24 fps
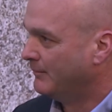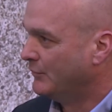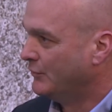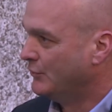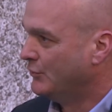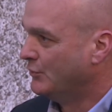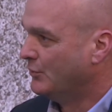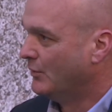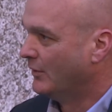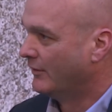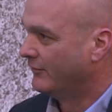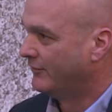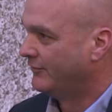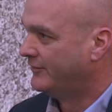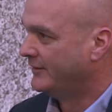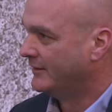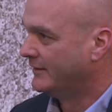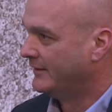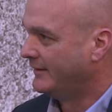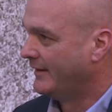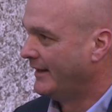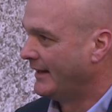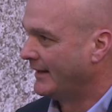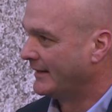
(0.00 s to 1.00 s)
you are
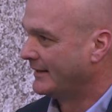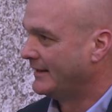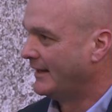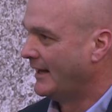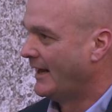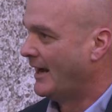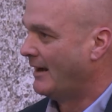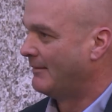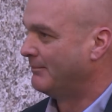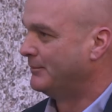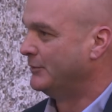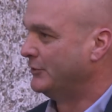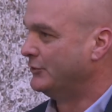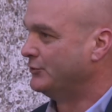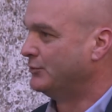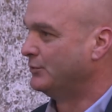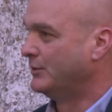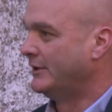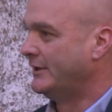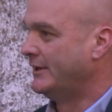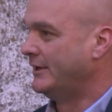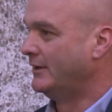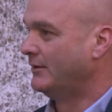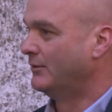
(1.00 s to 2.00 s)
filling that gap
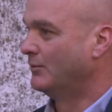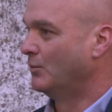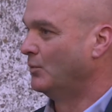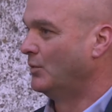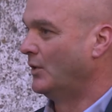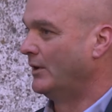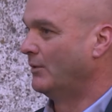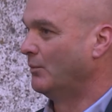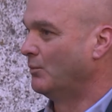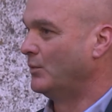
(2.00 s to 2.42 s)
between what